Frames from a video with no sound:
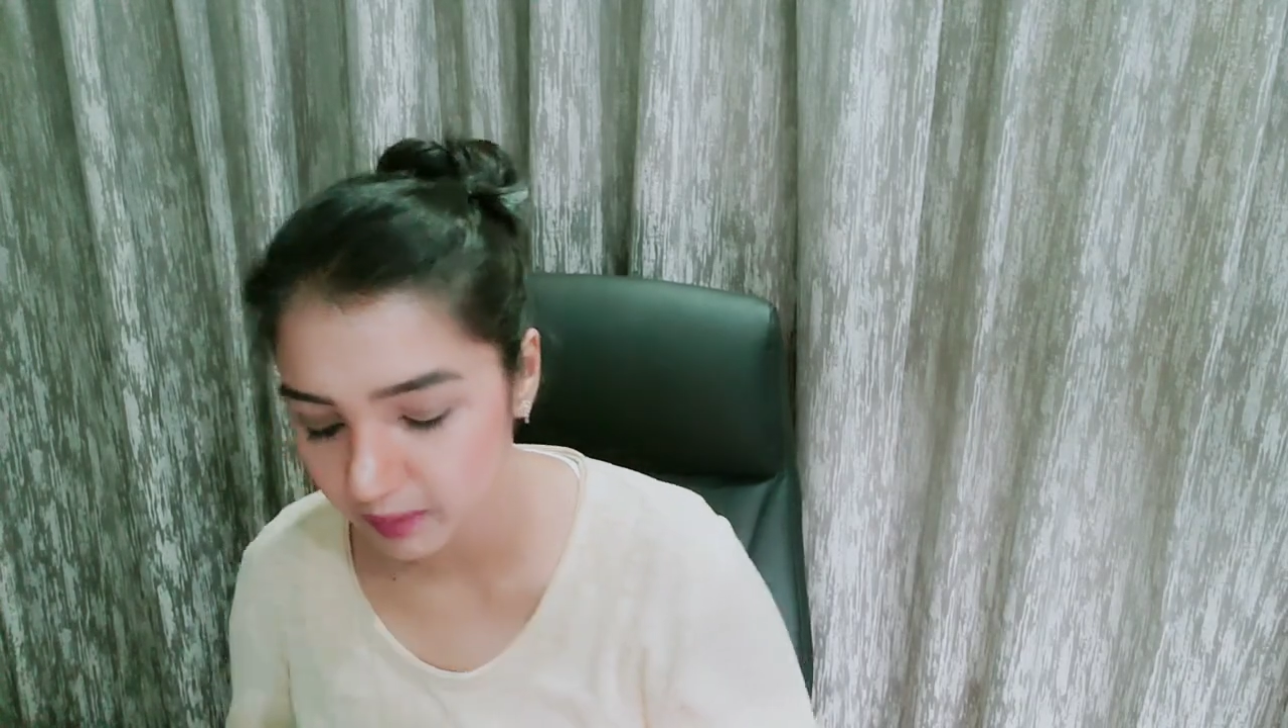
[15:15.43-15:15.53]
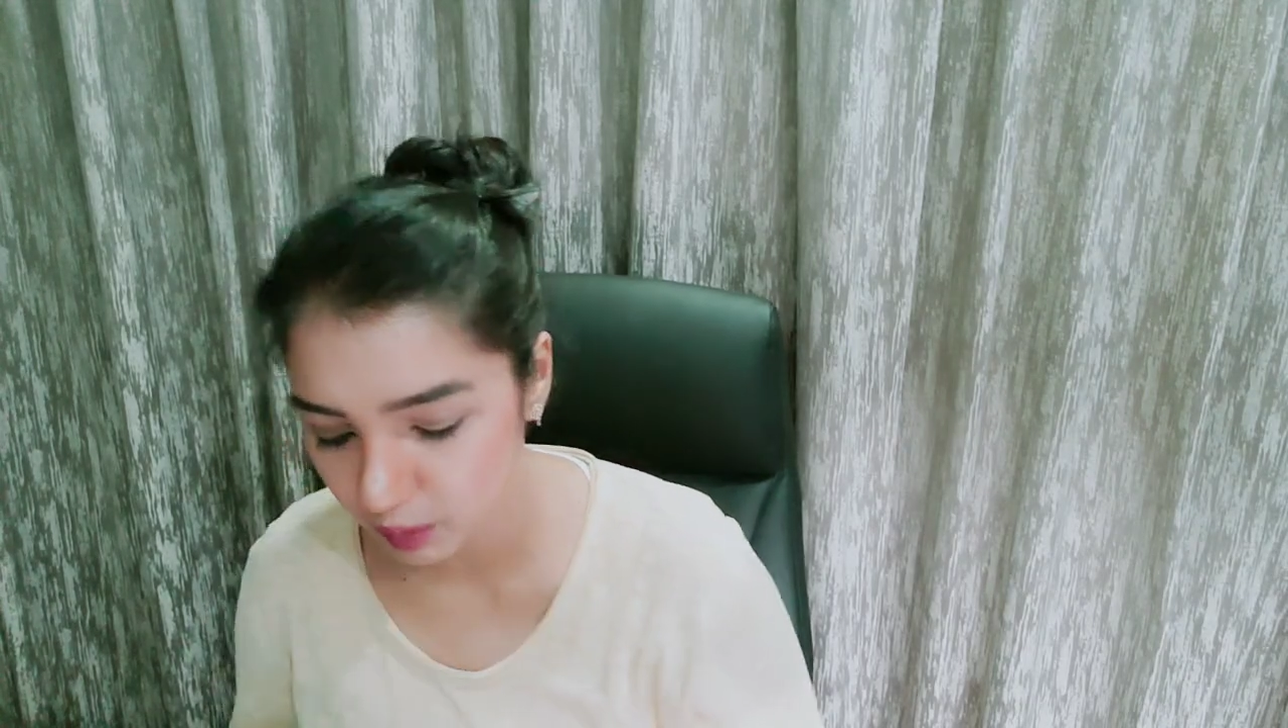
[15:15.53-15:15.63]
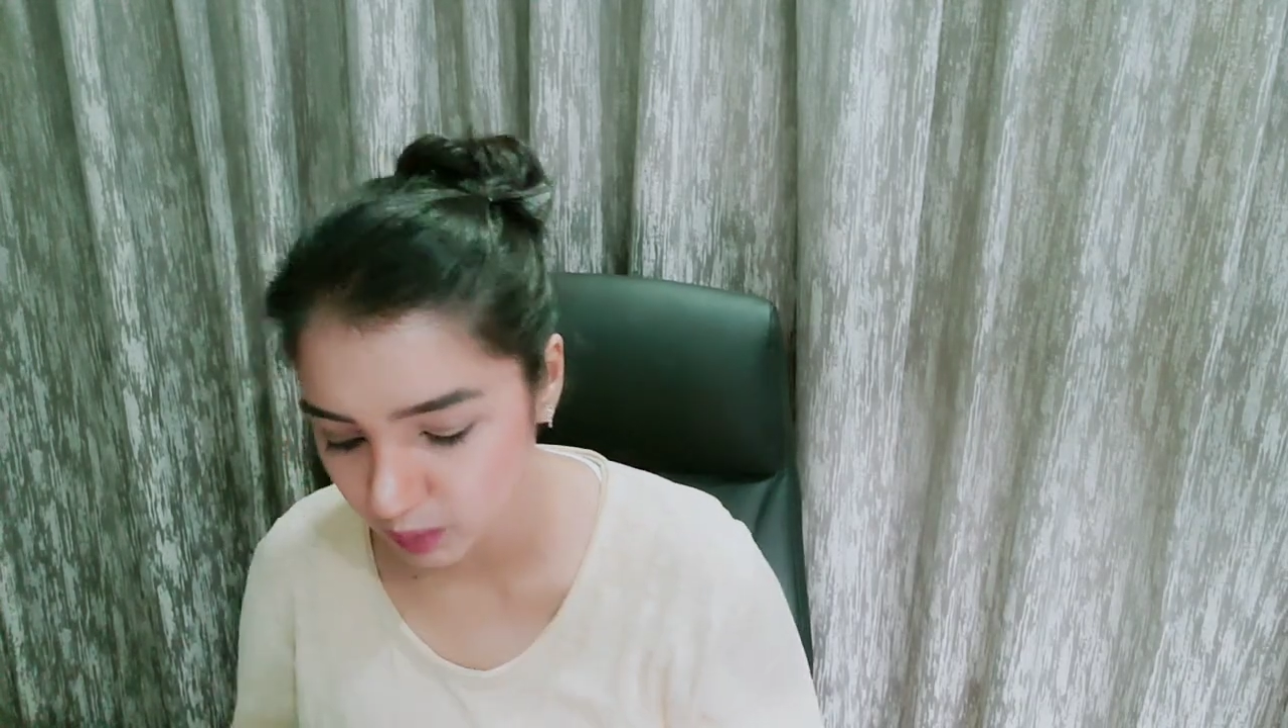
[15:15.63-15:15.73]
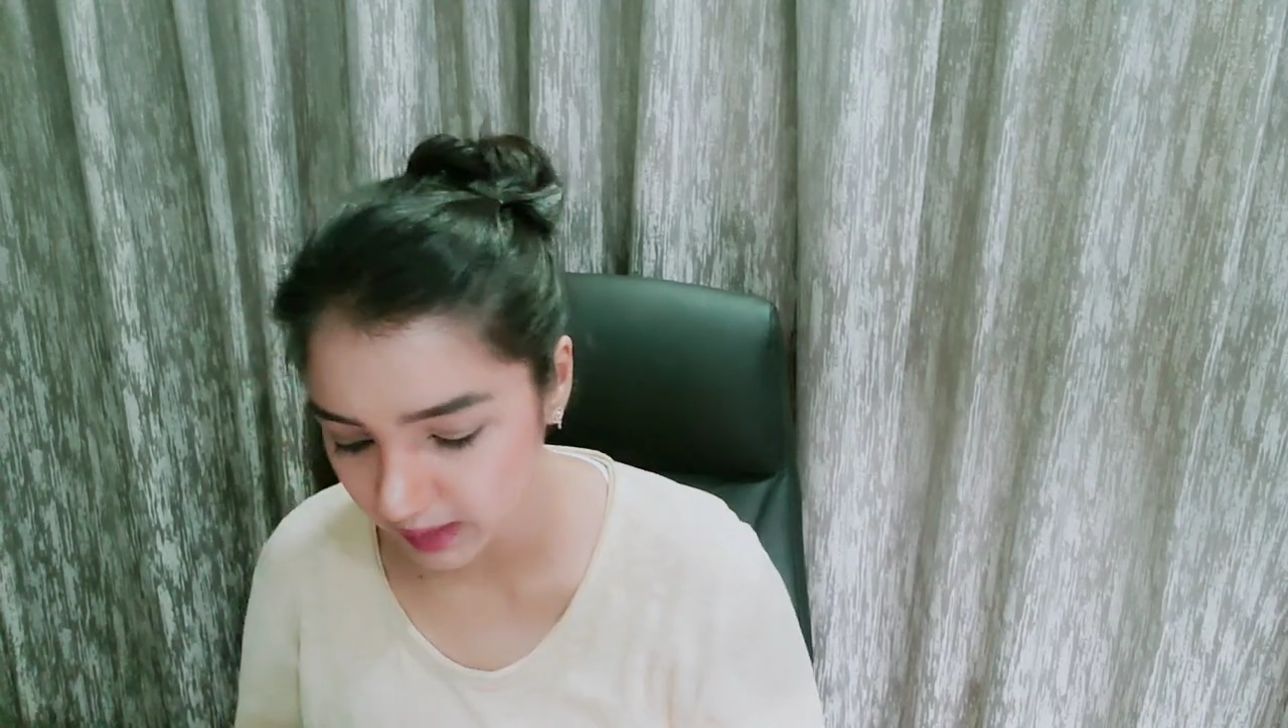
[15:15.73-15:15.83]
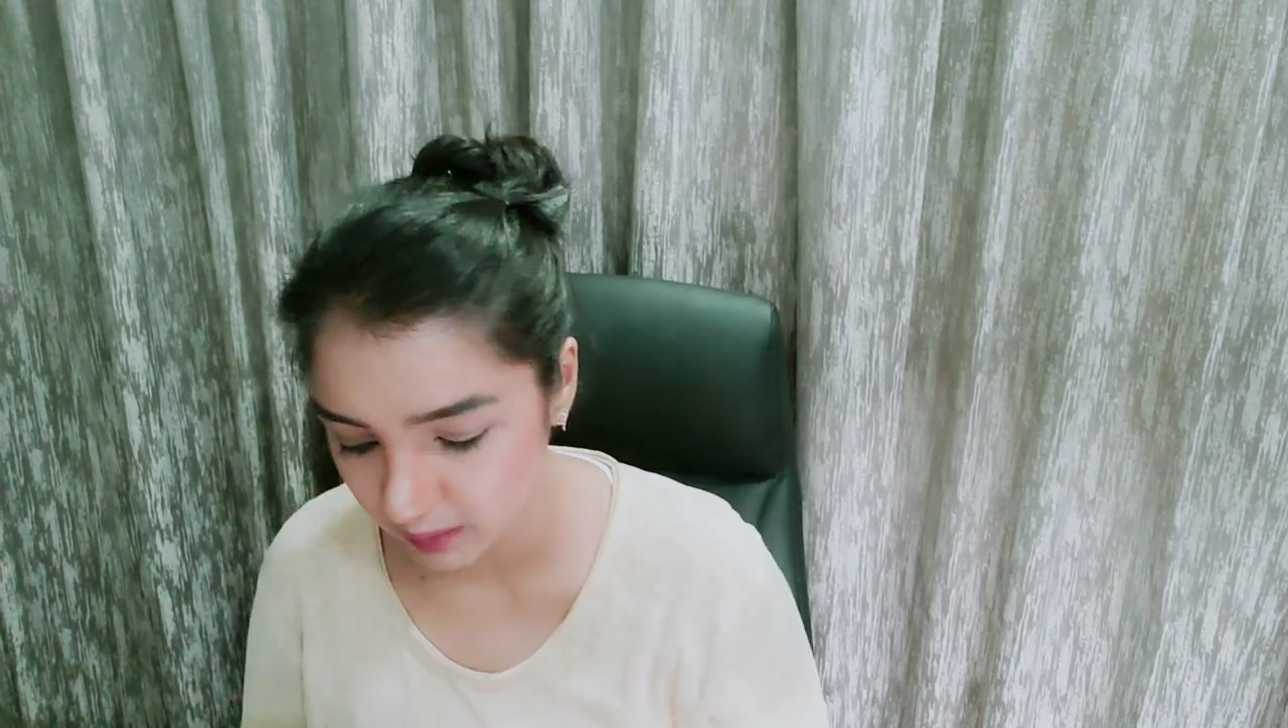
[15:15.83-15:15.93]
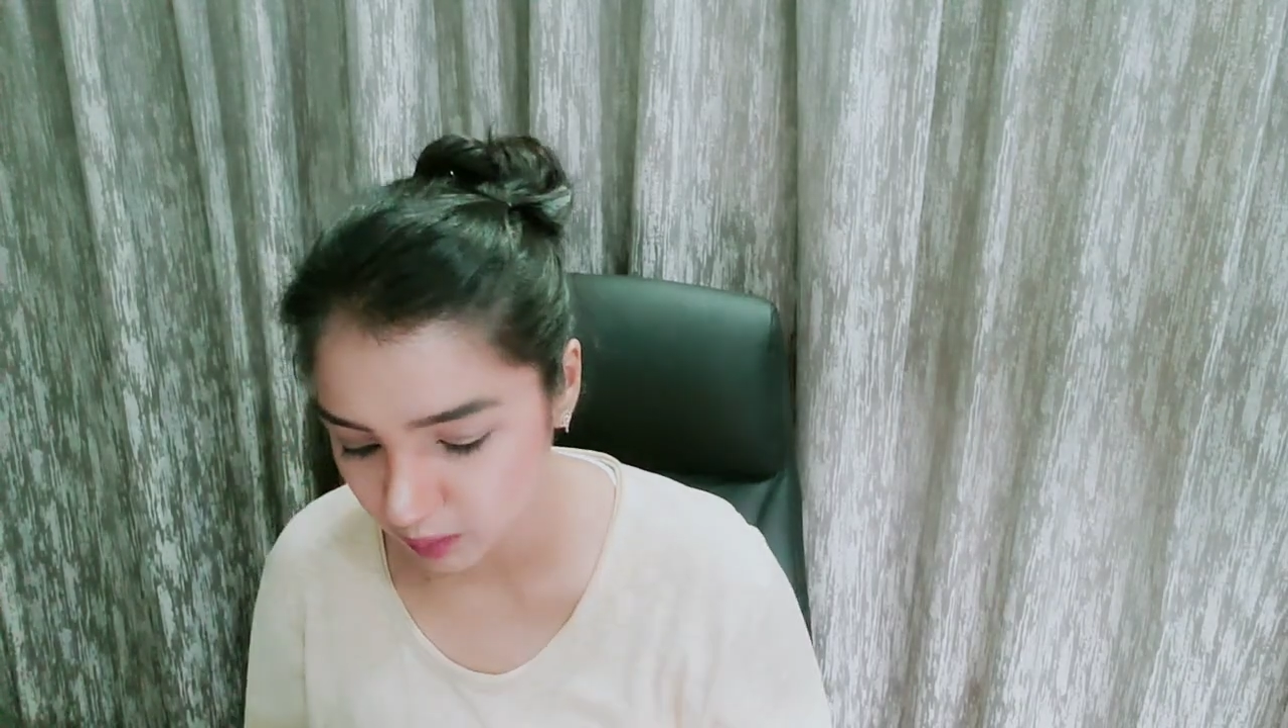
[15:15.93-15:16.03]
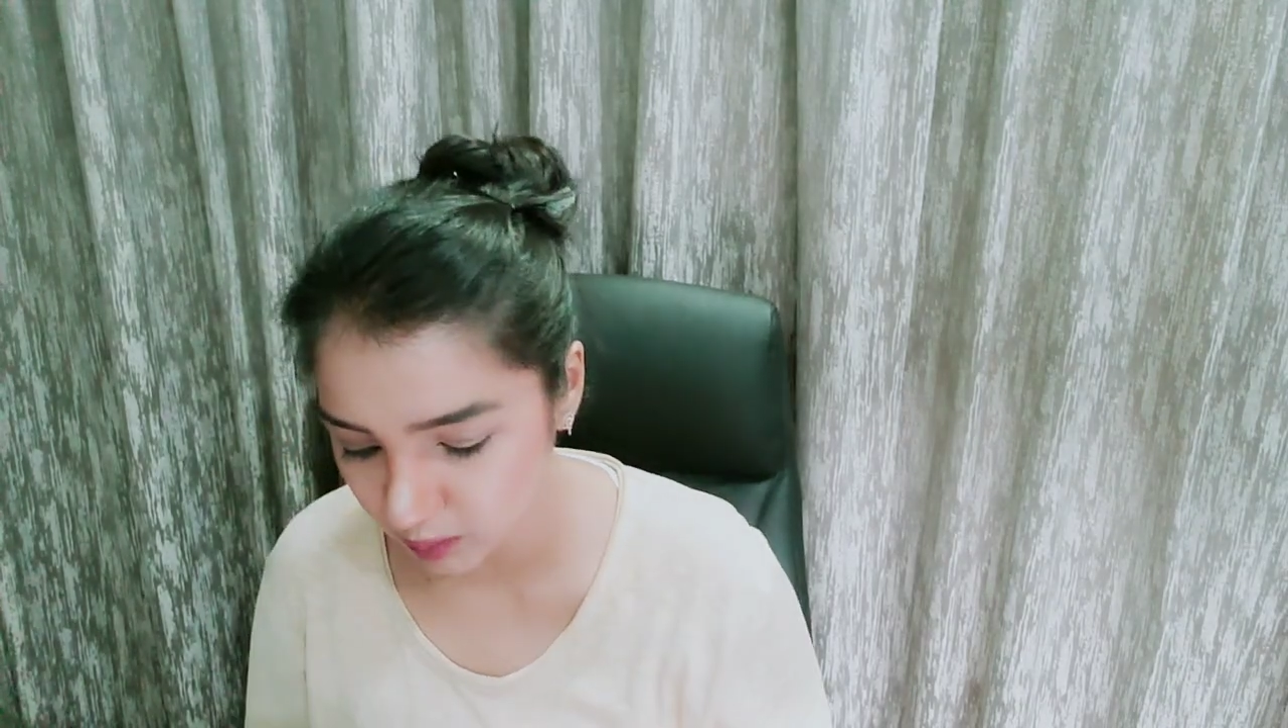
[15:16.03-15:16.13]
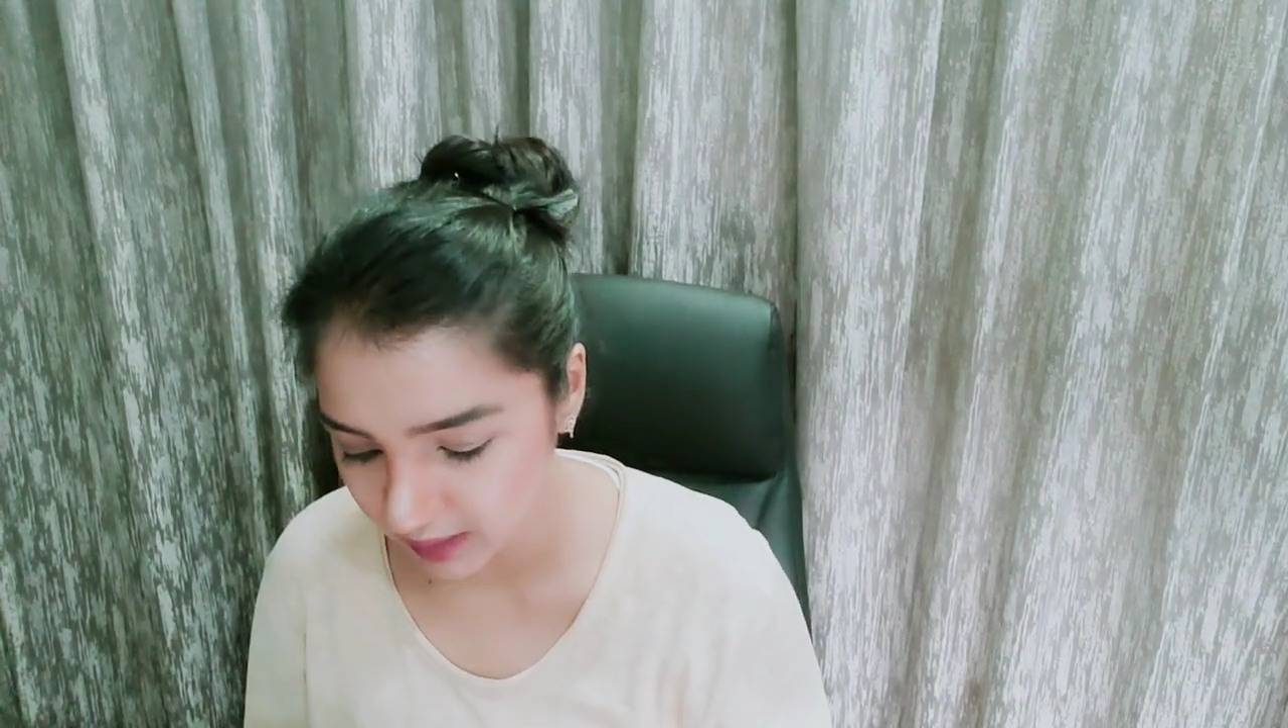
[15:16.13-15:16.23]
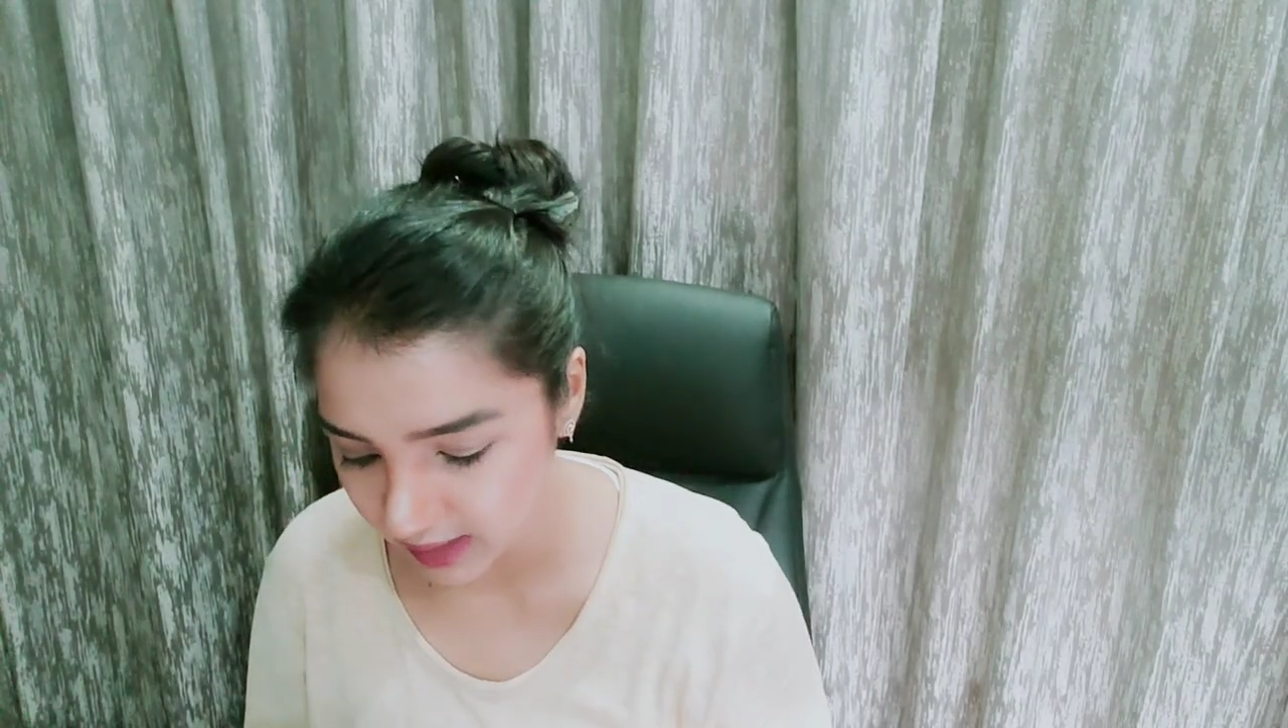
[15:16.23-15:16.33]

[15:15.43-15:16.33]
what what